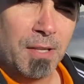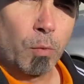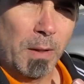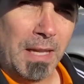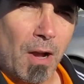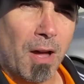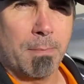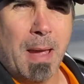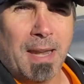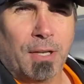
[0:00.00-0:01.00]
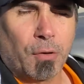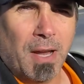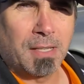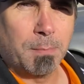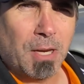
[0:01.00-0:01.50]
is with the automatic
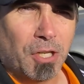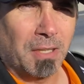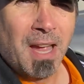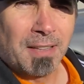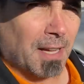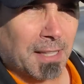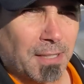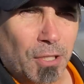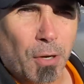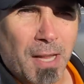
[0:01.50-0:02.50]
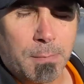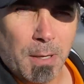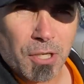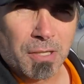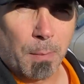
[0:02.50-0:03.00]
transmission. Not that the transmission's a